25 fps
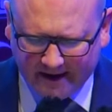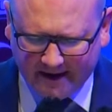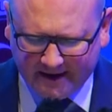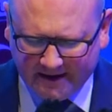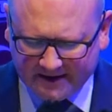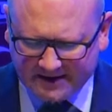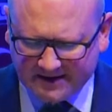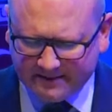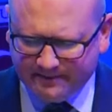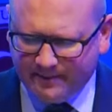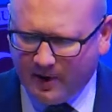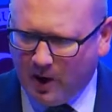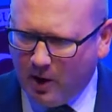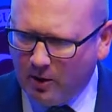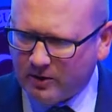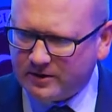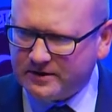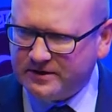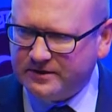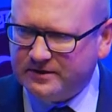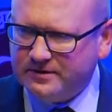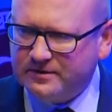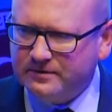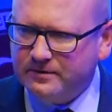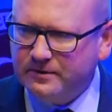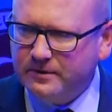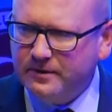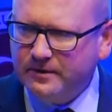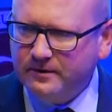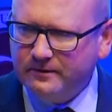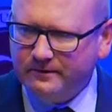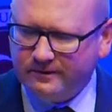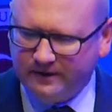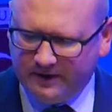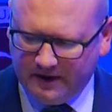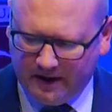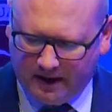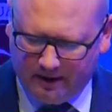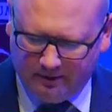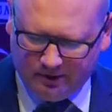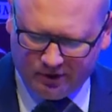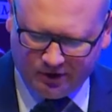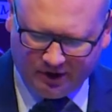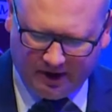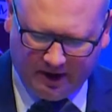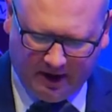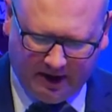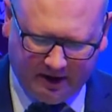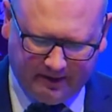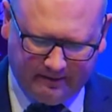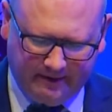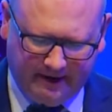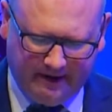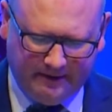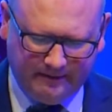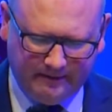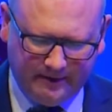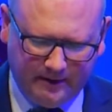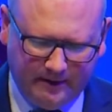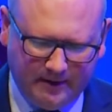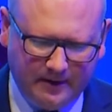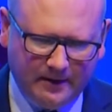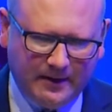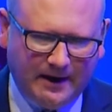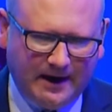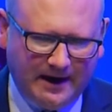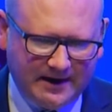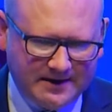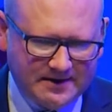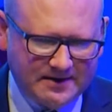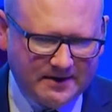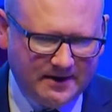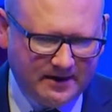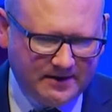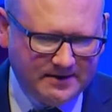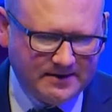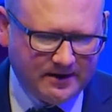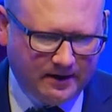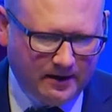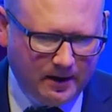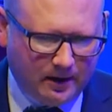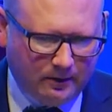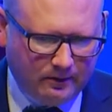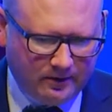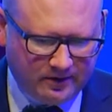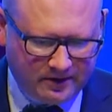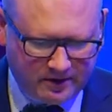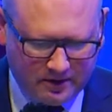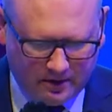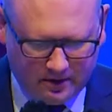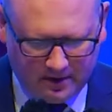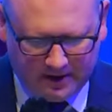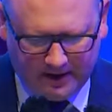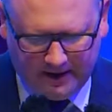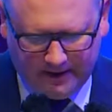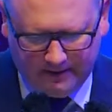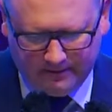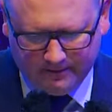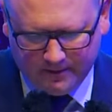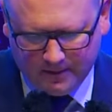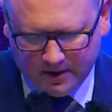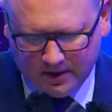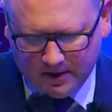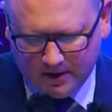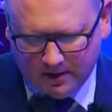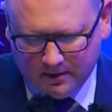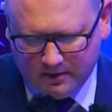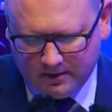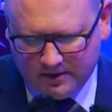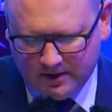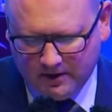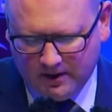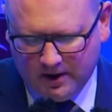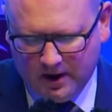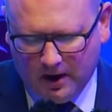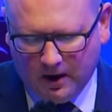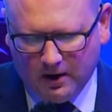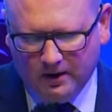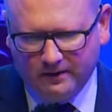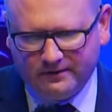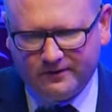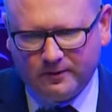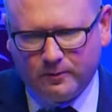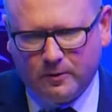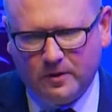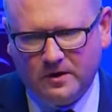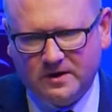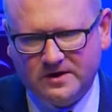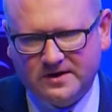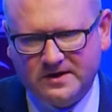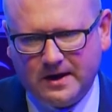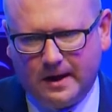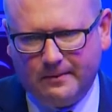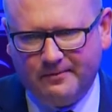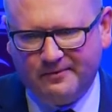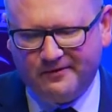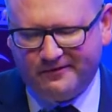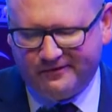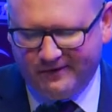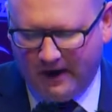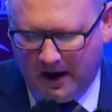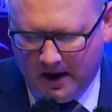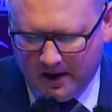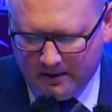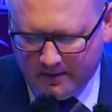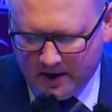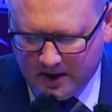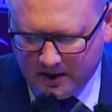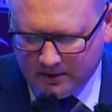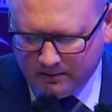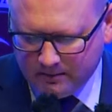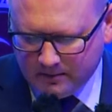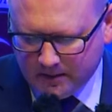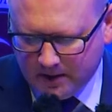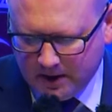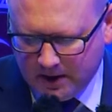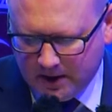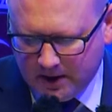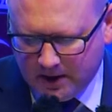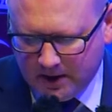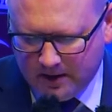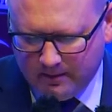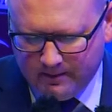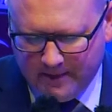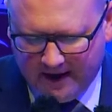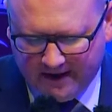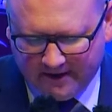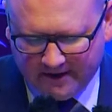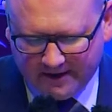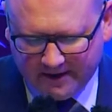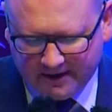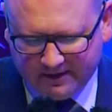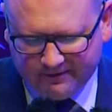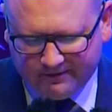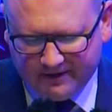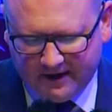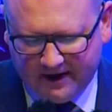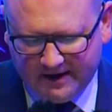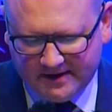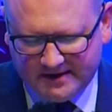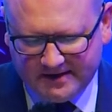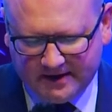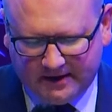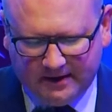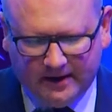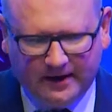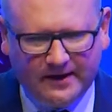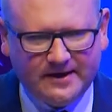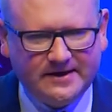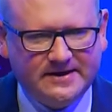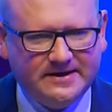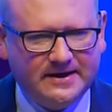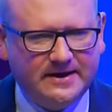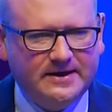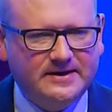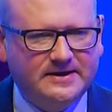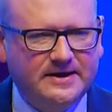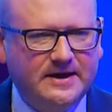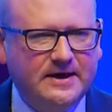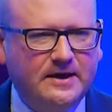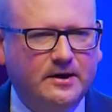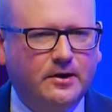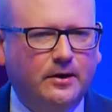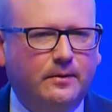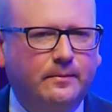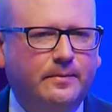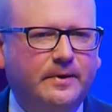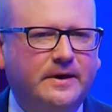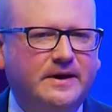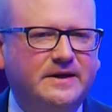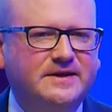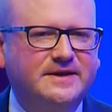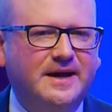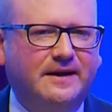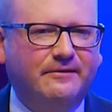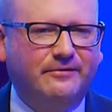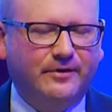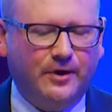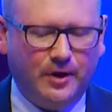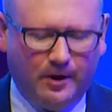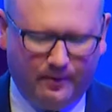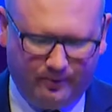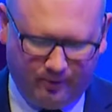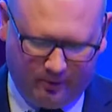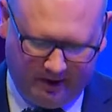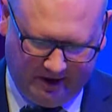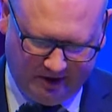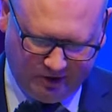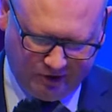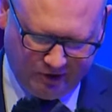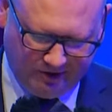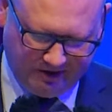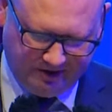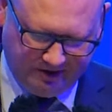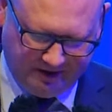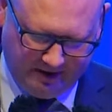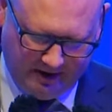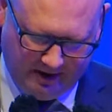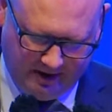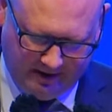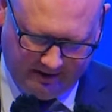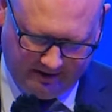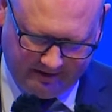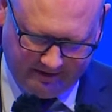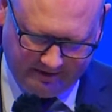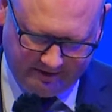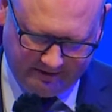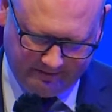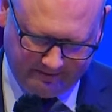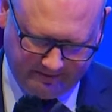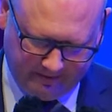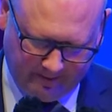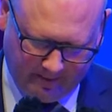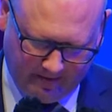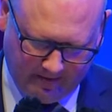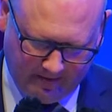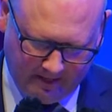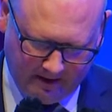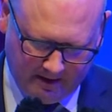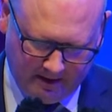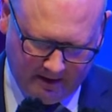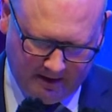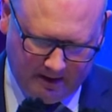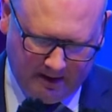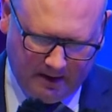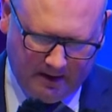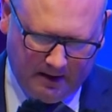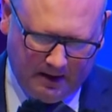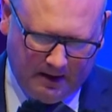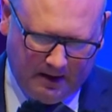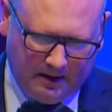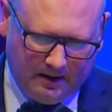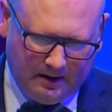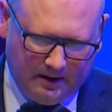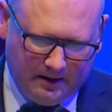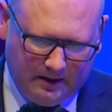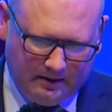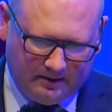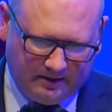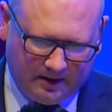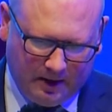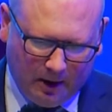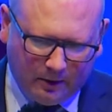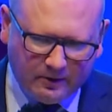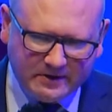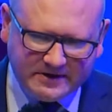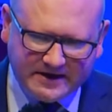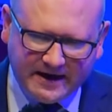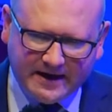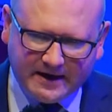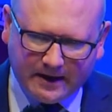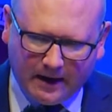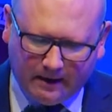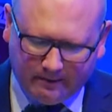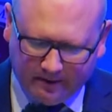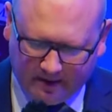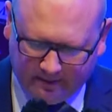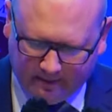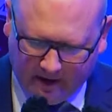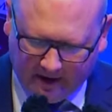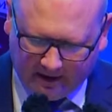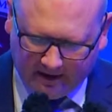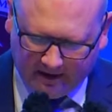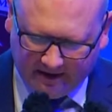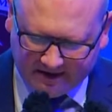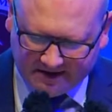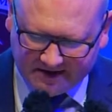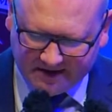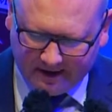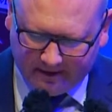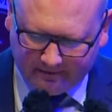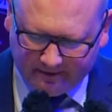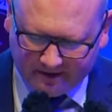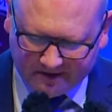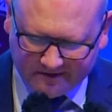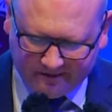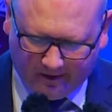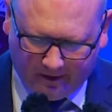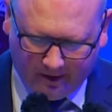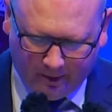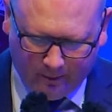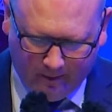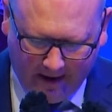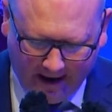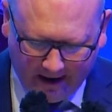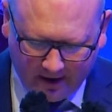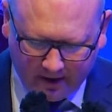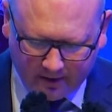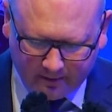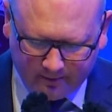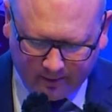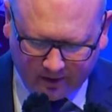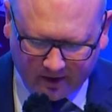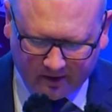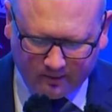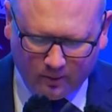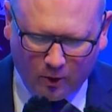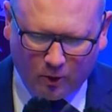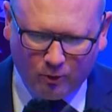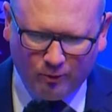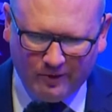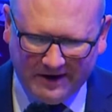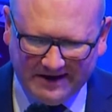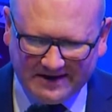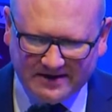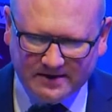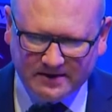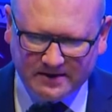is important for the Irish economy, as it is, I know, in Turkey, with nearly all of the world's top pharma, medical device and ICT companies having operations in Ireland. The current economic model has served us very well, but in more recent